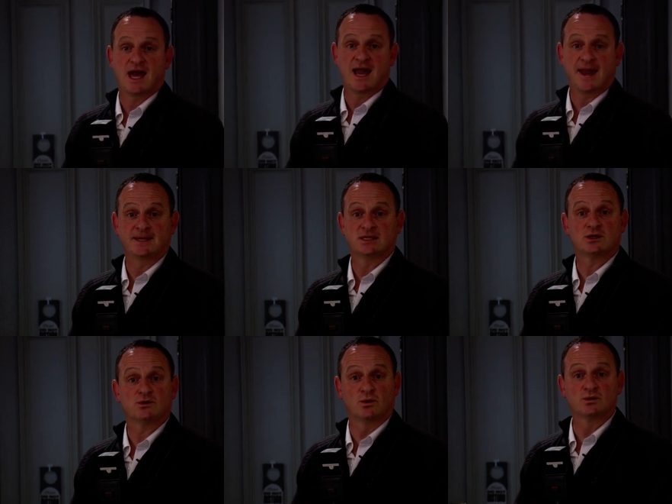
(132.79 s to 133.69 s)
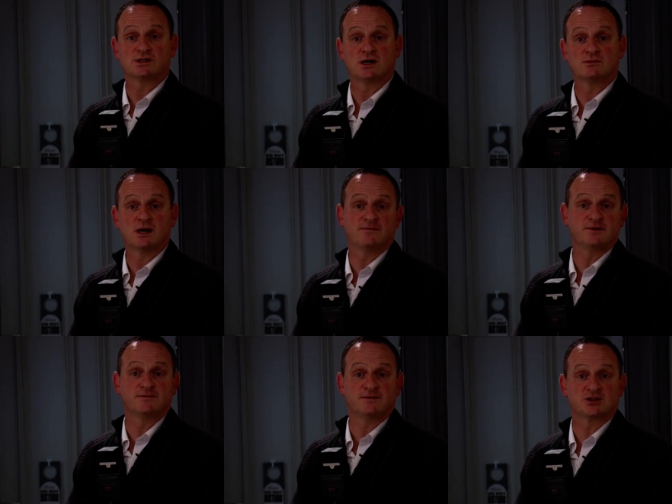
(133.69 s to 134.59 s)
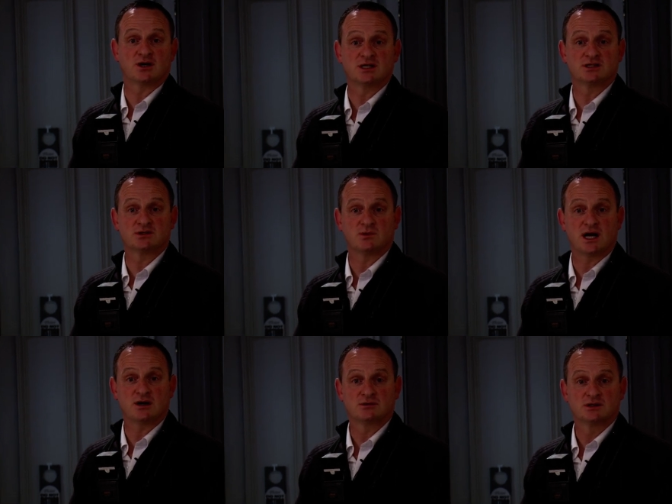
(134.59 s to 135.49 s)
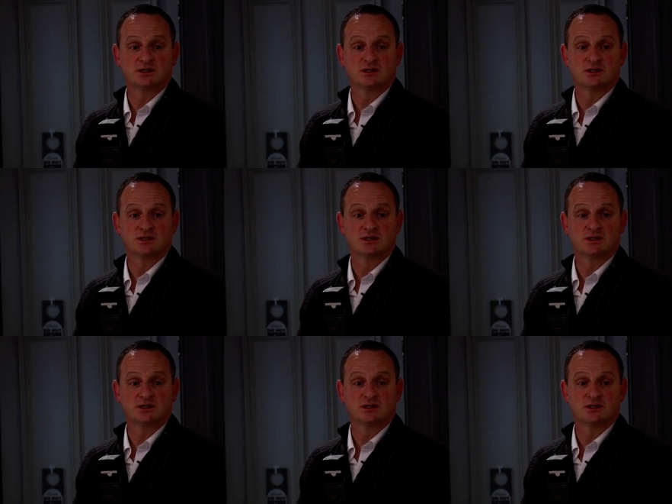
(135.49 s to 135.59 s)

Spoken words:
and also a few fisheyes as well.